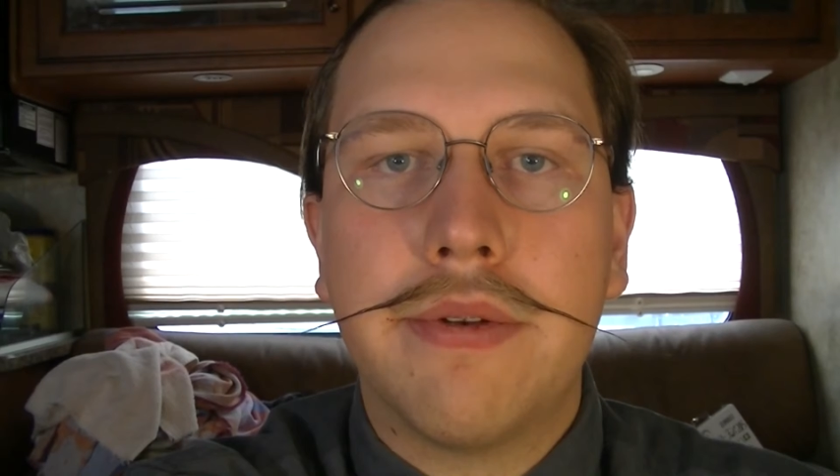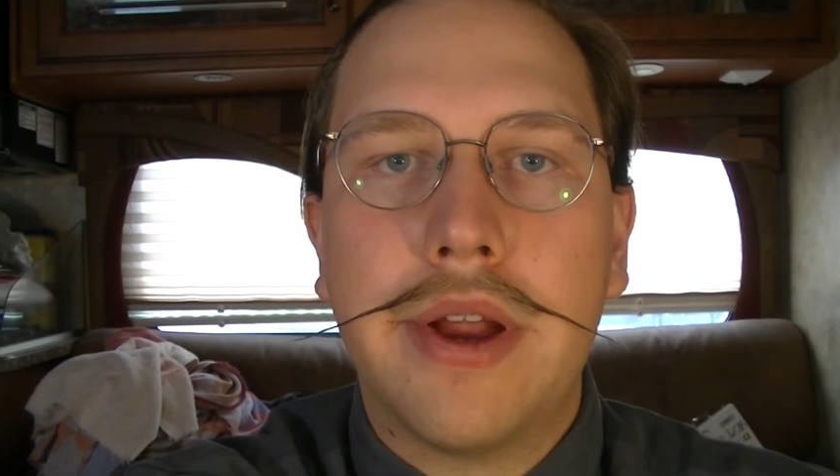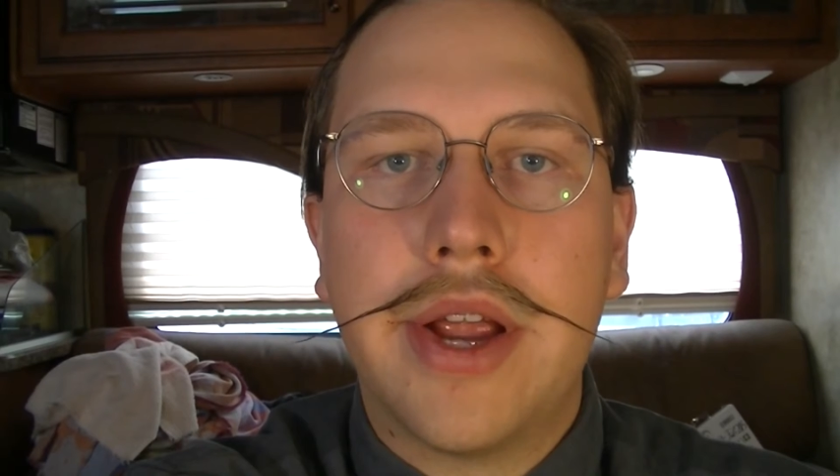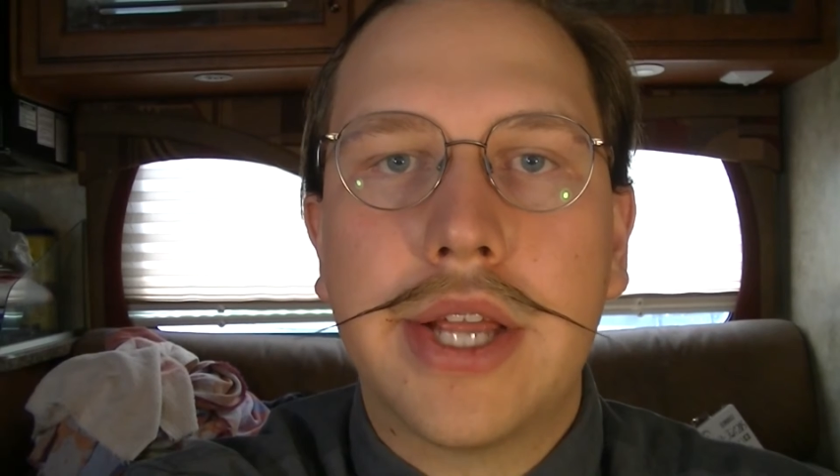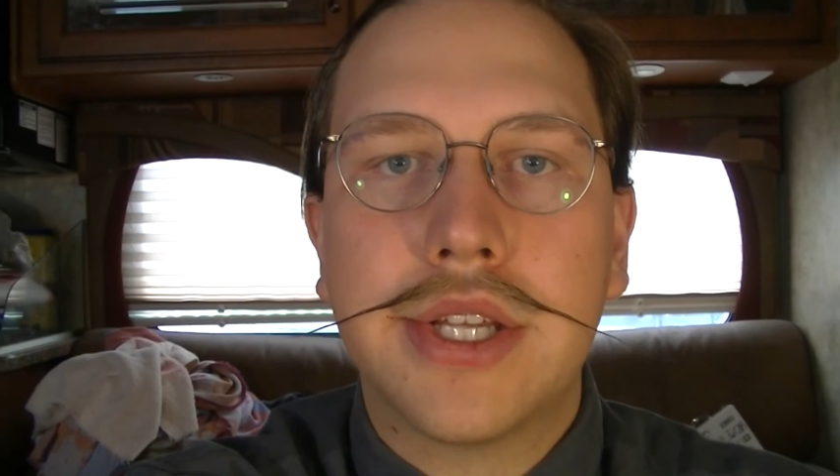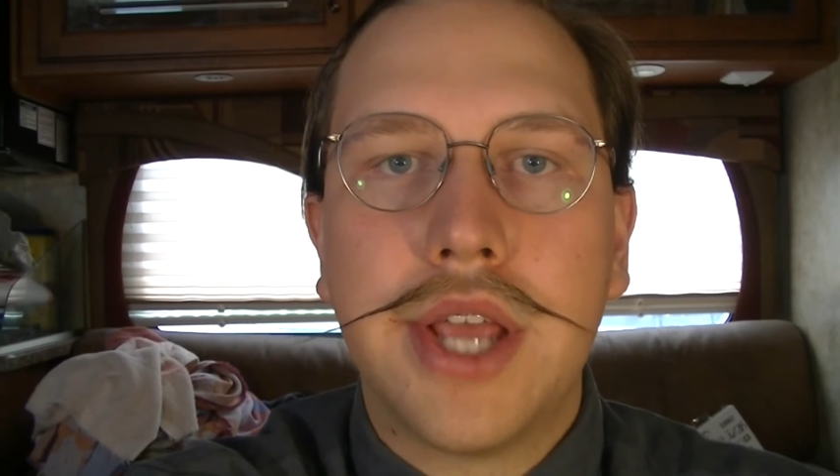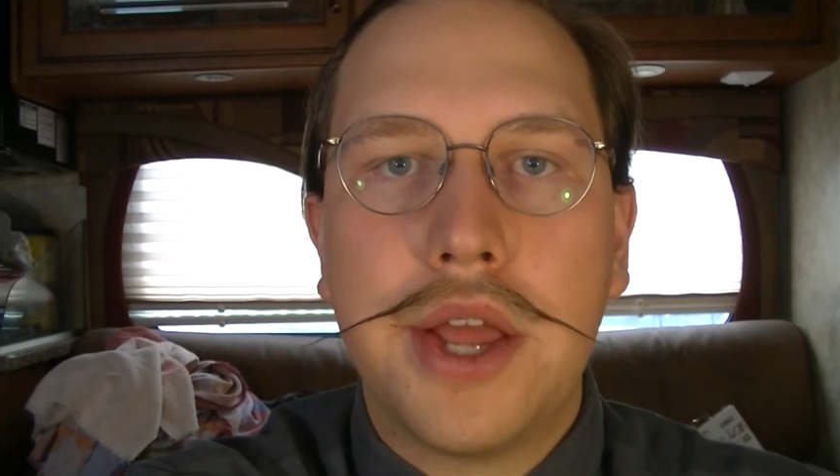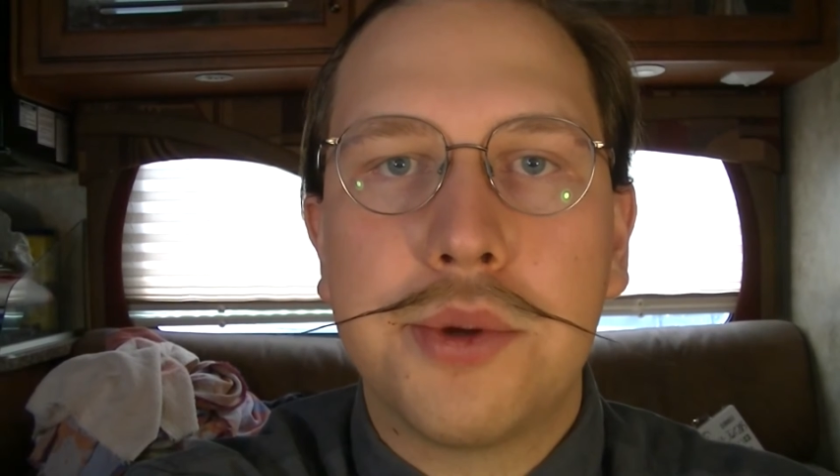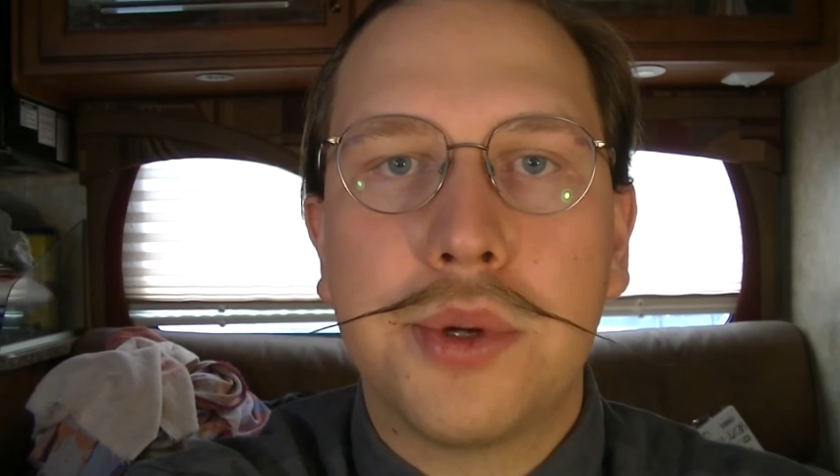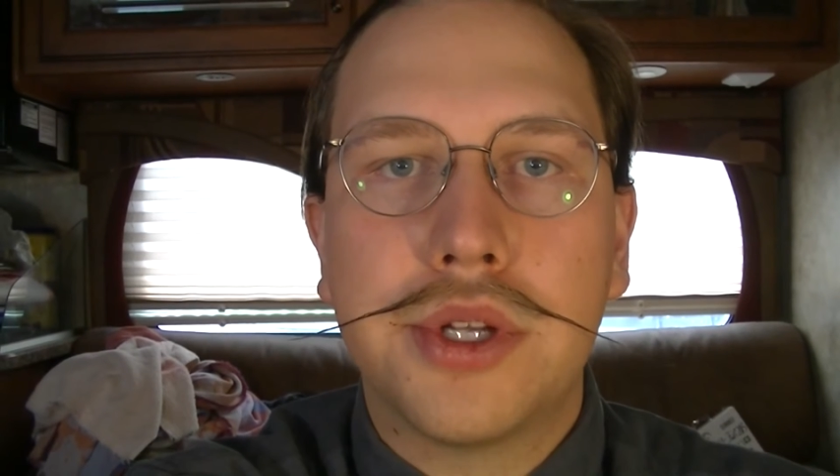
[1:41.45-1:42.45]
various
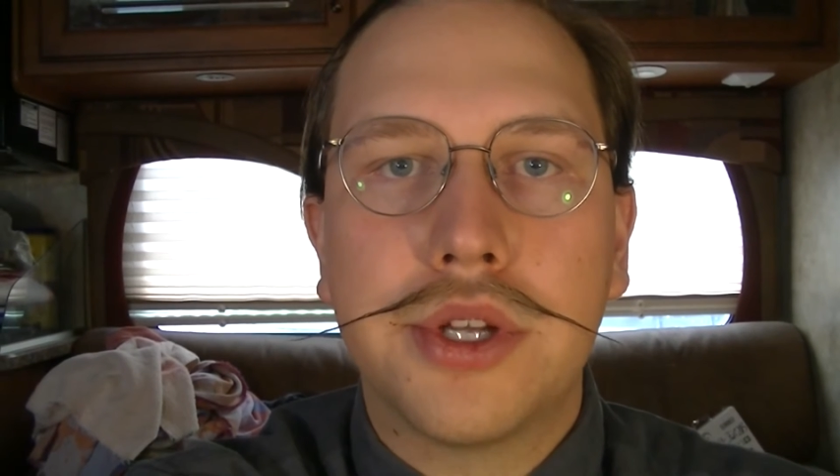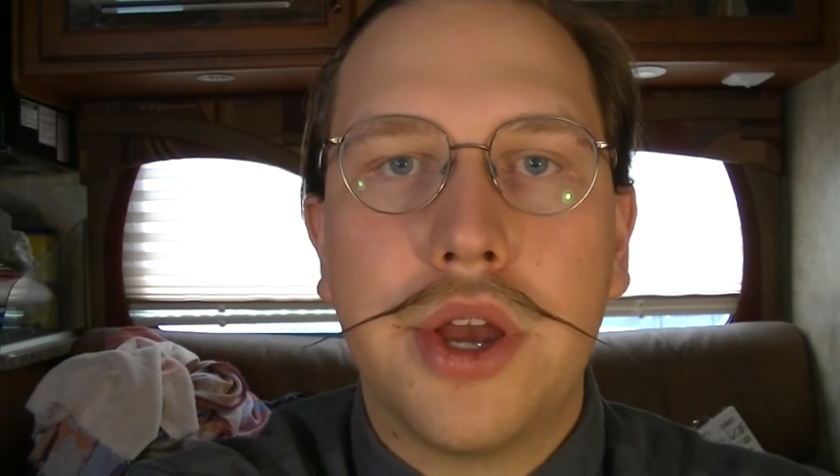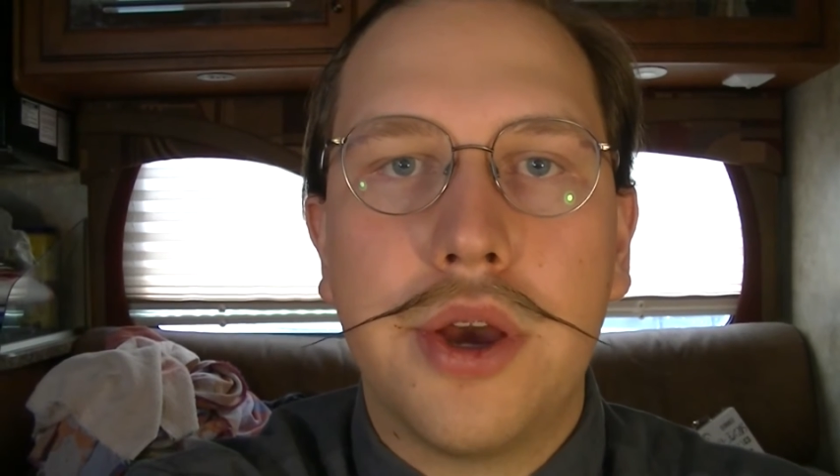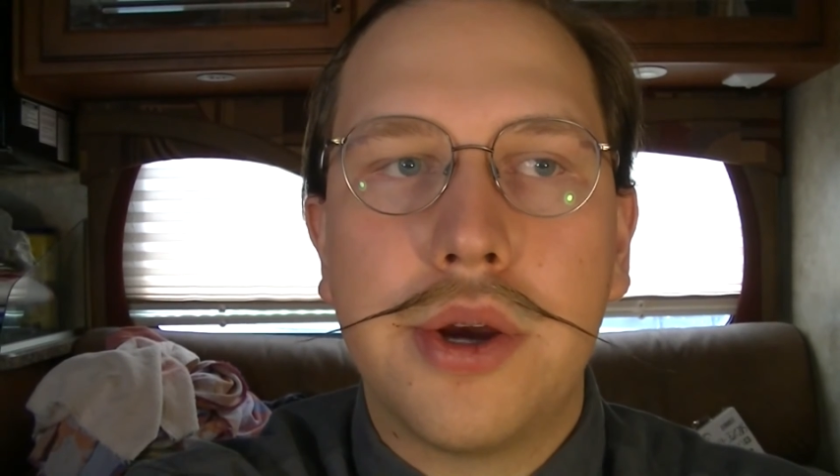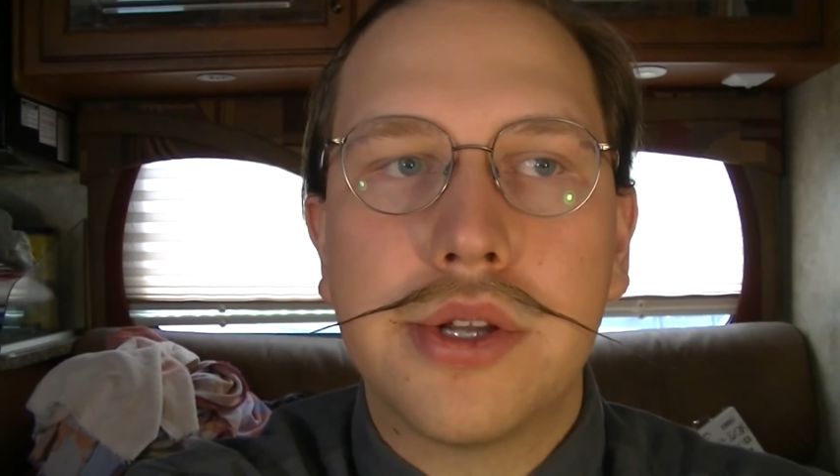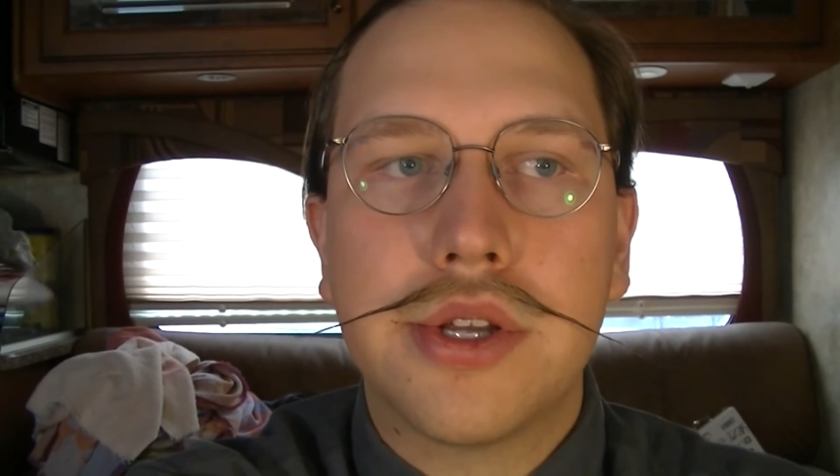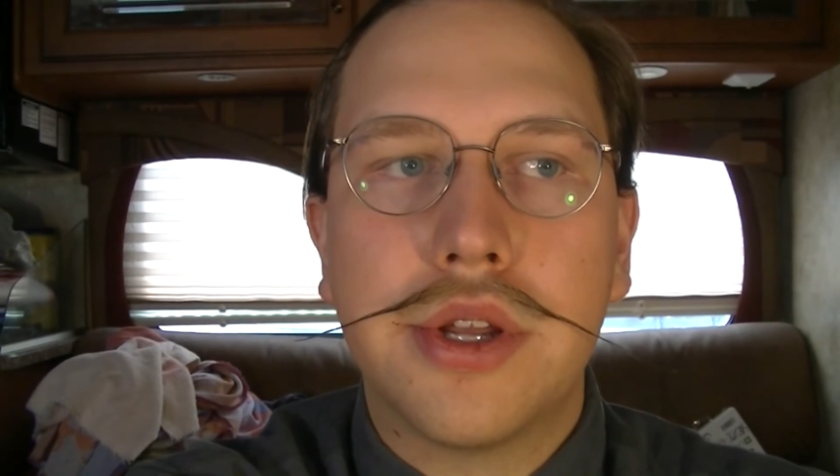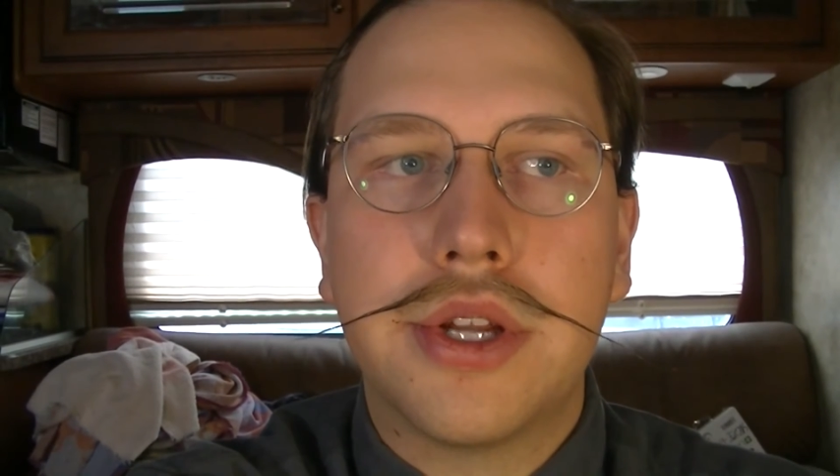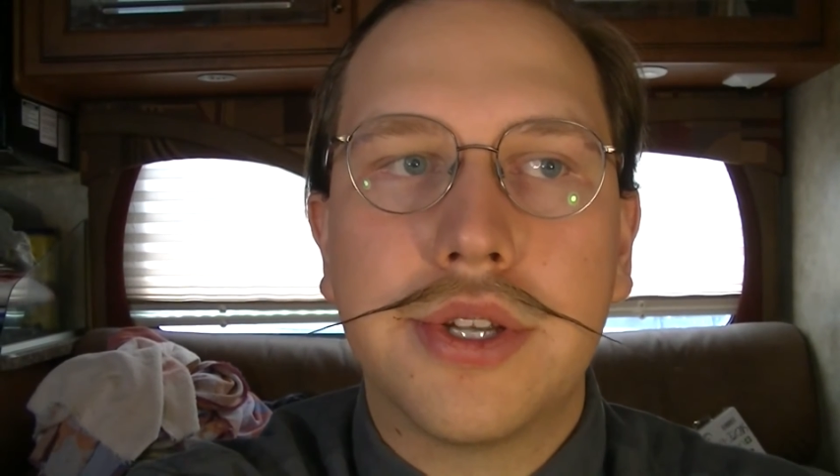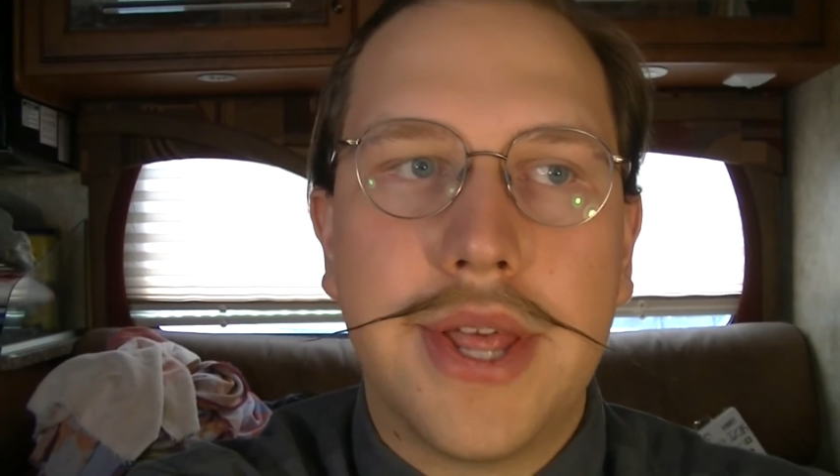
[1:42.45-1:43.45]
schedules go,
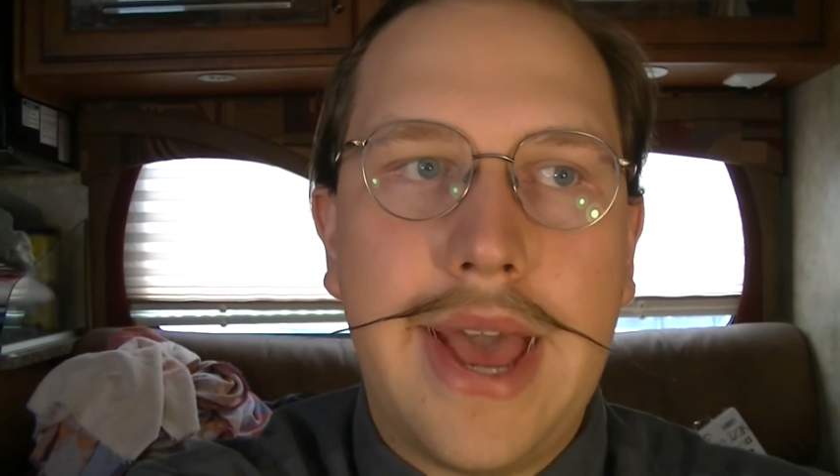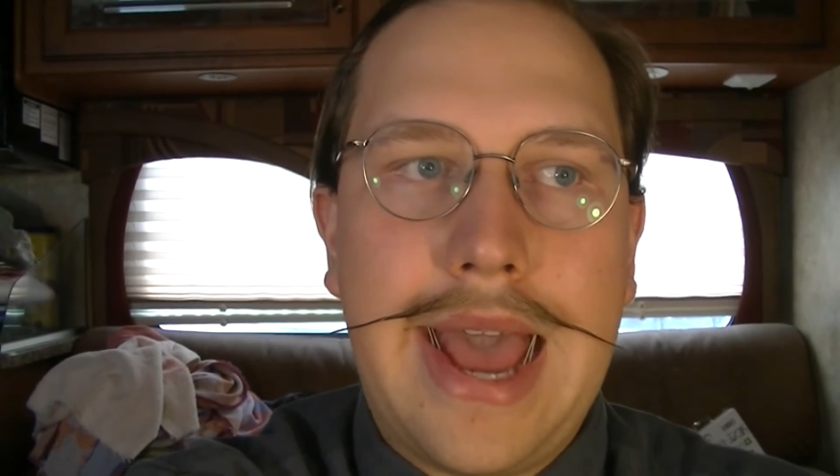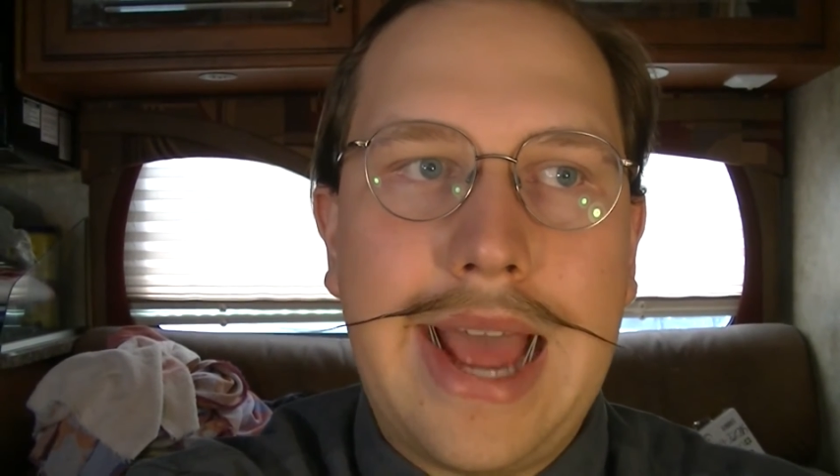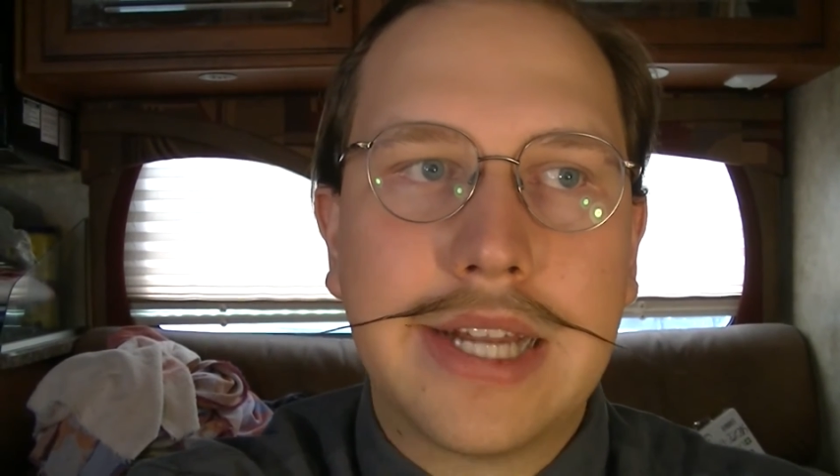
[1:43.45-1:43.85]
so there's that.